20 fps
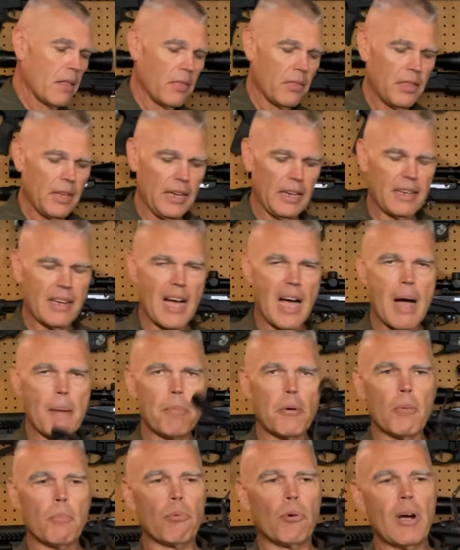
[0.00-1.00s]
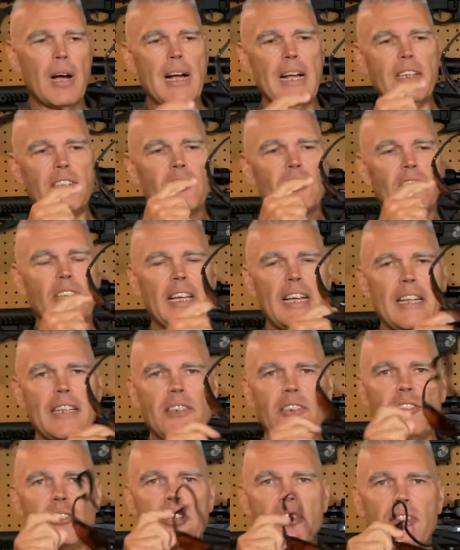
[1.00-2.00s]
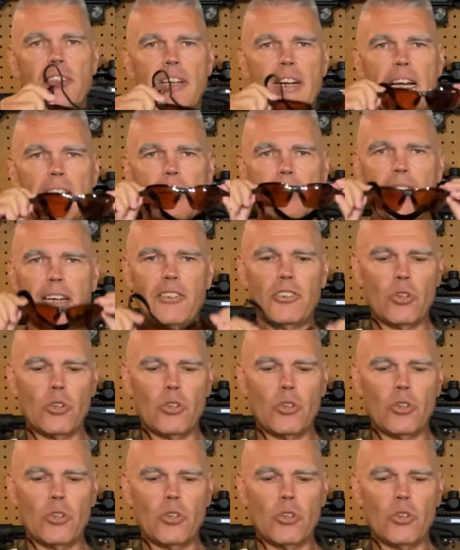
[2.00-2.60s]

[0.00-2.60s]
the copper bronze lens that I like